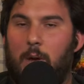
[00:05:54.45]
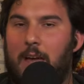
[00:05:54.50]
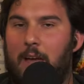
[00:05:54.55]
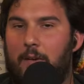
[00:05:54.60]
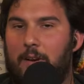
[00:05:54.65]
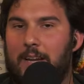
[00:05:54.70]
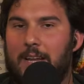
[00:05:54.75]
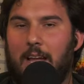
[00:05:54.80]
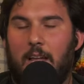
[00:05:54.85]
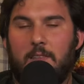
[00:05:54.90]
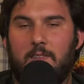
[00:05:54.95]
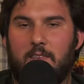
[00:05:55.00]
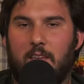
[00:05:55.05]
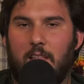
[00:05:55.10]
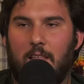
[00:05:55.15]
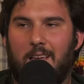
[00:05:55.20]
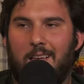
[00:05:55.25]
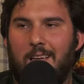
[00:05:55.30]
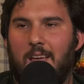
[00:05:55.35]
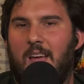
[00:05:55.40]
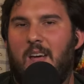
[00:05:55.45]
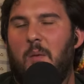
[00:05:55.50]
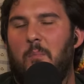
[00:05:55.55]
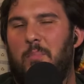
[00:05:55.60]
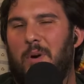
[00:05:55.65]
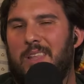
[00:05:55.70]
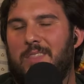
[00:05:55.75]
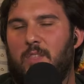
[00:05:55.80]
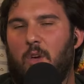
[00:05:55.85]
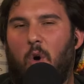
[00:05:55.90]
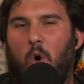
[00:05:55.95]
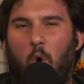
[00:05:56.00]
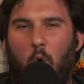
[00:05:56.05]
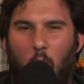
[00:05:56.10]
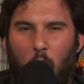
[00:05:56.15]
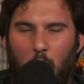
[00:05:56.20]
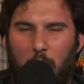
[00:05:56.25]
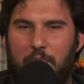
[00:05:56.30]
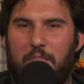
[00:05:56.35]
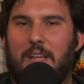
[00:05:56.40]
era Godzilla, but the
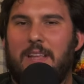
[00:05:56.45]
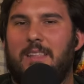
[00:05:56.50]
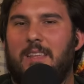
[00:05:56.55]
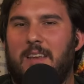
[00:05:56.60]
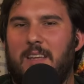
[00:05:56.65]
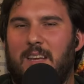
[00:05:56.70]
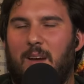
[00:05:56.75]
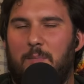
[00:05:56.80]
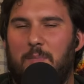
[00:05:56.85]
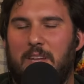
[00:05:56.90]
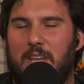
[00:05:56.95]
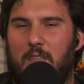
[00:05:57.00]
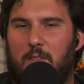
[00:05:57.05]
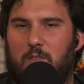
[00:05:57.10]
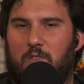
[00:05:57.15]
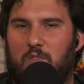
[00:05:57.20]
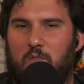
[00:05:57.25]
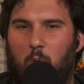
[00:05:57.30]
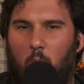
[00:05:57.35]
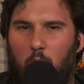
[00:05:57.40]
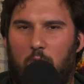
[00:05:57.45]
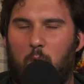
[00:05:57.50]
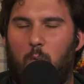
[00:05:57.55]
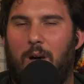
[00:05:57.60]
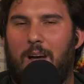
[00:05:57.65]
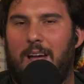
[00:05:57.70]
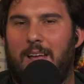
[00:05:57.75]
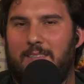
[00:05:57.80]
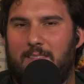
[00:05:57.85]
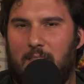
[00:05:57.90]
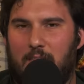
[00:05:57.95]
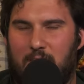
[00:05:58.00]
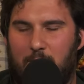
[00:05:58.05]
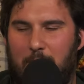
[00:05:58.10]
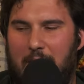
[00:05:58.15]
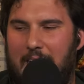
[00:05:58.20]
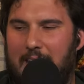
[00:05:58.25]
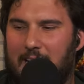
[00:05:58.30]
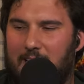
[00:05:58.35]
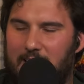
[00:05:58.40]
whole thing didn't come together story-wise and
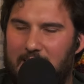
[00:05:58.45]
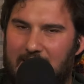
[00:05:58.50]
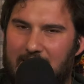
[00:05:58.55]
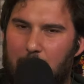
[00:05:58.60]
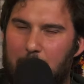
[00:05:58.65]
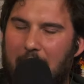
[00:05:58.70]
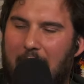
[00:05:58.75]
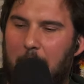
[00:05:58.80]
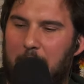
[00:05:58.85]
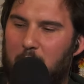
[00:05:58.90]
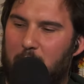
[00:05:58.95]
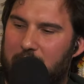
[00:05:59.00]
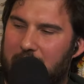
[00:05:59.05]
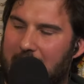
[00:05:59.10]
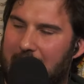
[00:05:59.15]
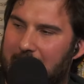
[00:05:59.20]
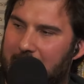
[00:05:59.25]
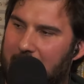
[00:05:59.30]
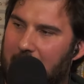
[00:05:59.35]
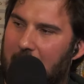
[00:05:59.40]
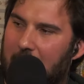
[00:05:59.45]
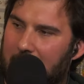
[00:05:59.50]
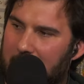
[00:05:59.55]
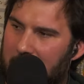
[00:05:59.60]
thematically, and I'm happy with that at 9.